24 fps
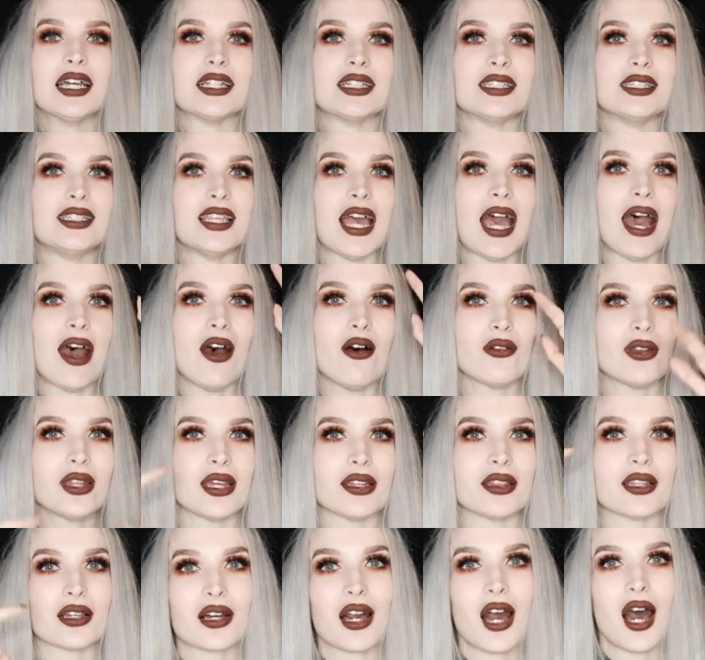down in
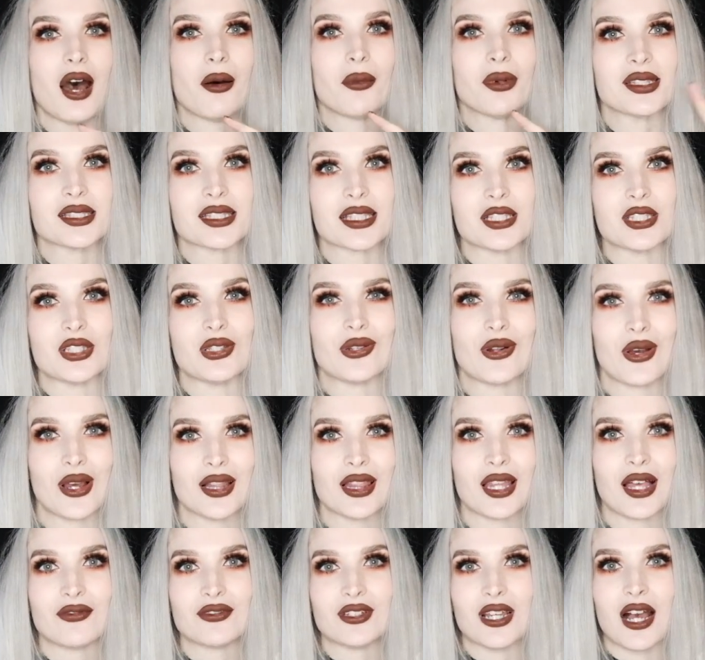the comments because you know I
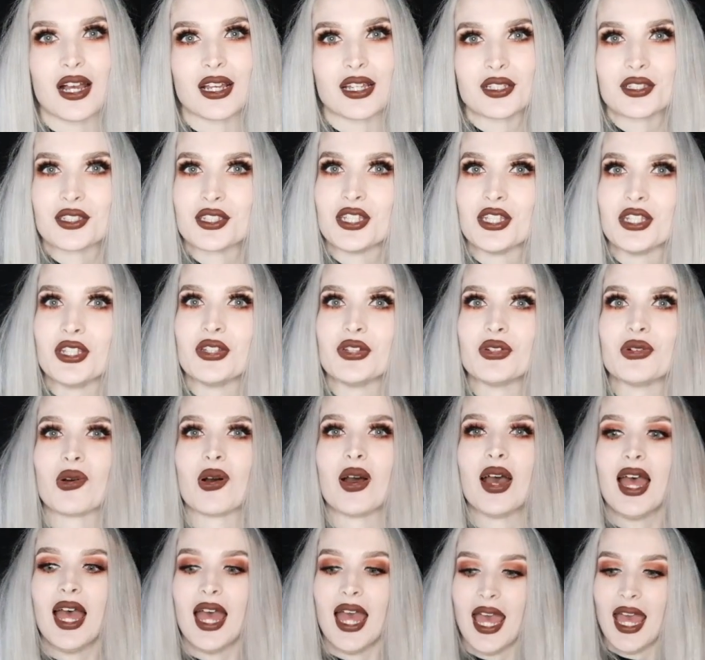love talking to you.
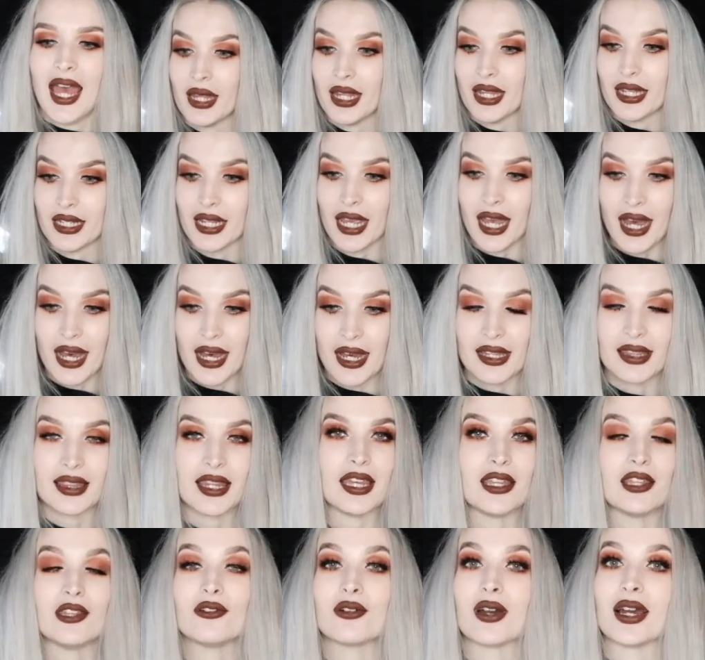And yeah,
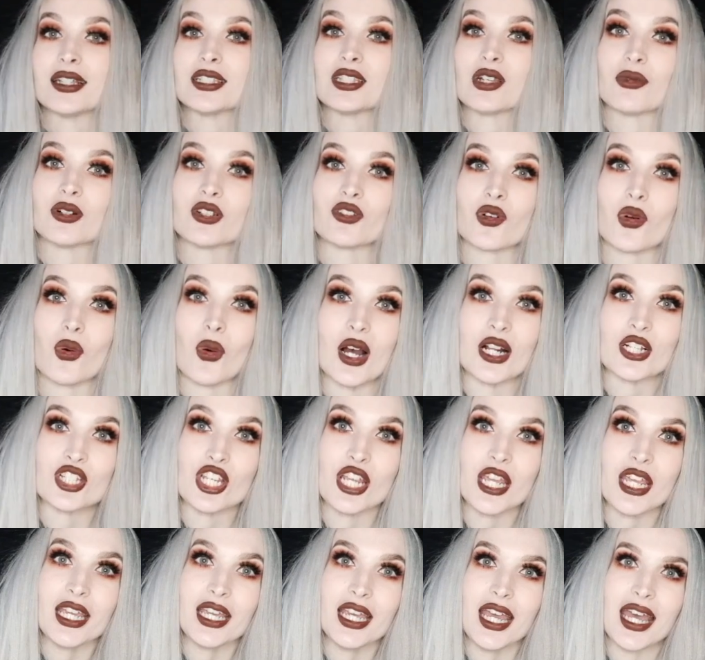thank you guys so much for
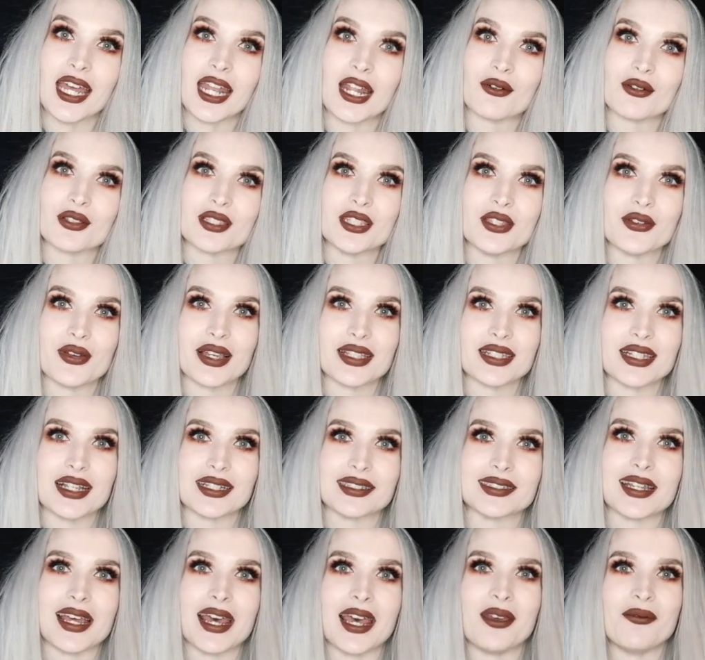watching, and I will see you guys next
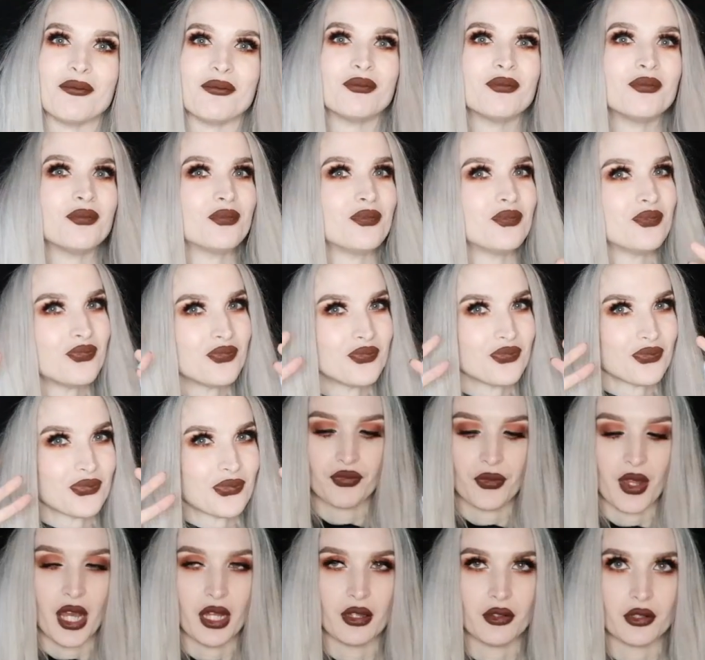time.
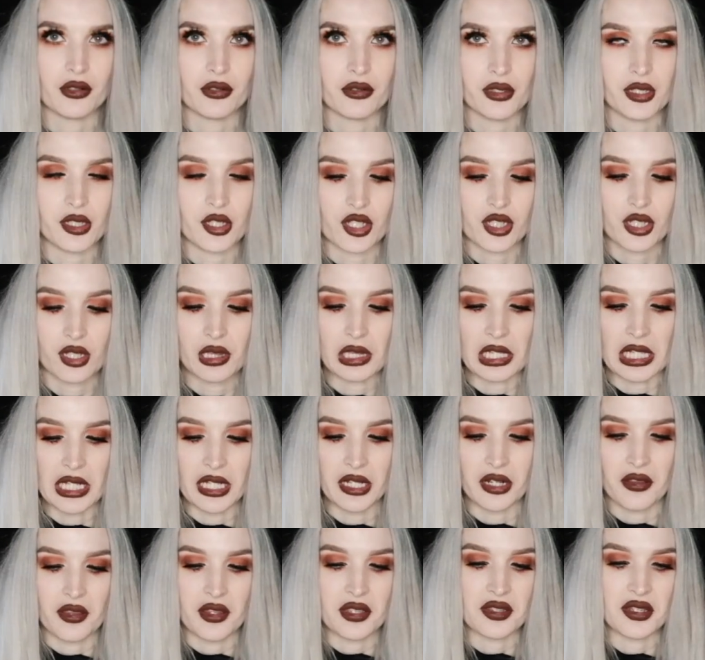I literally just cleaned
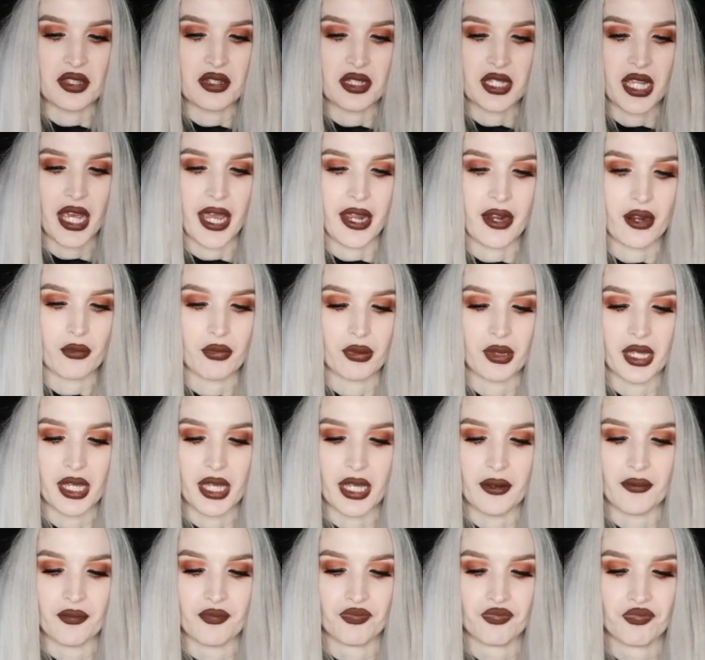this entire
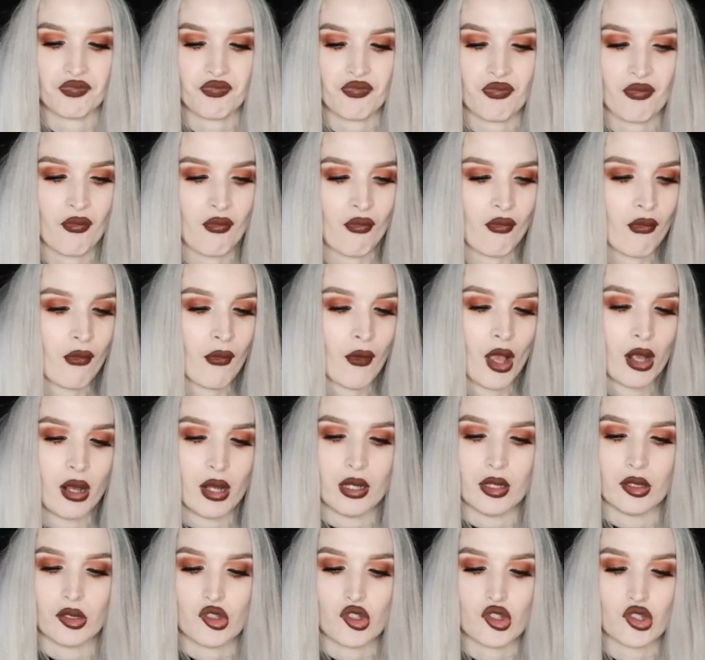plate.
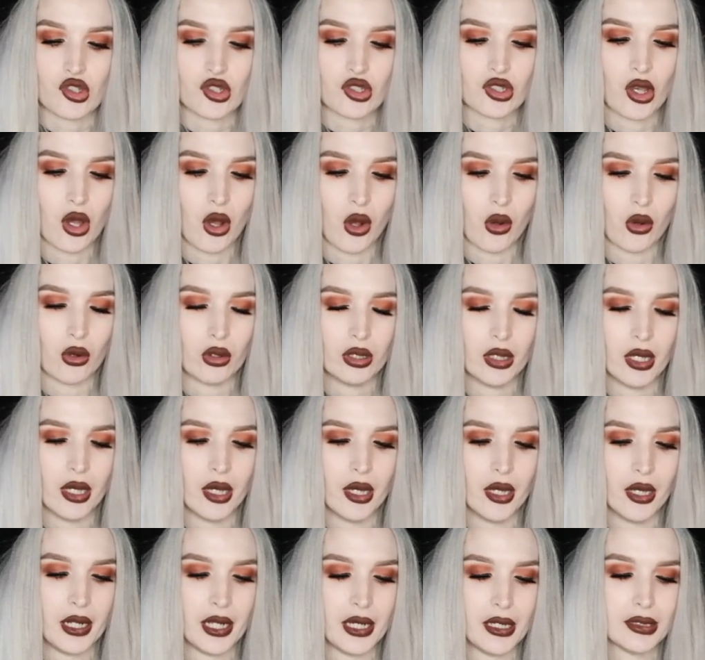So
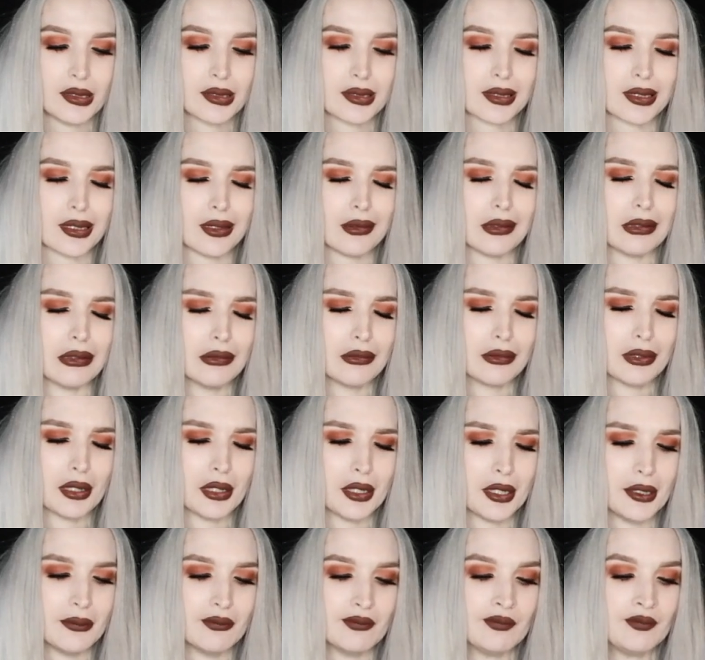good, it's so
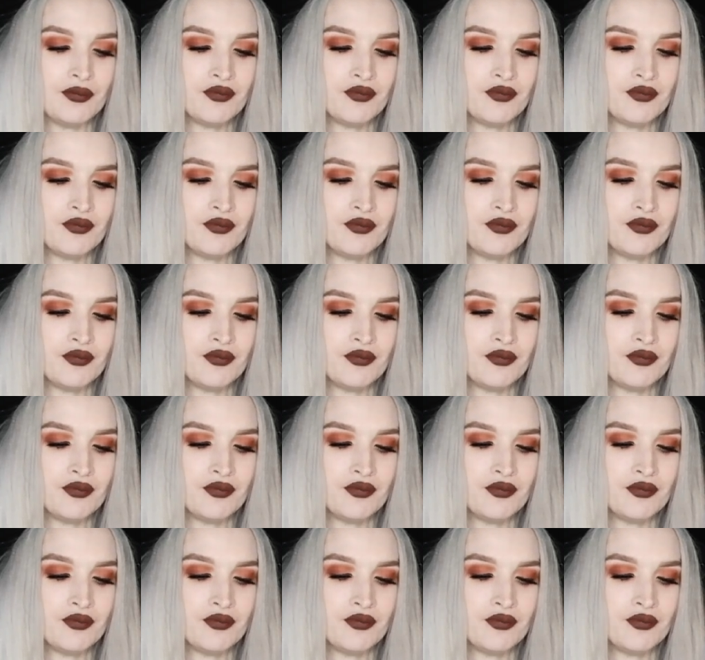good.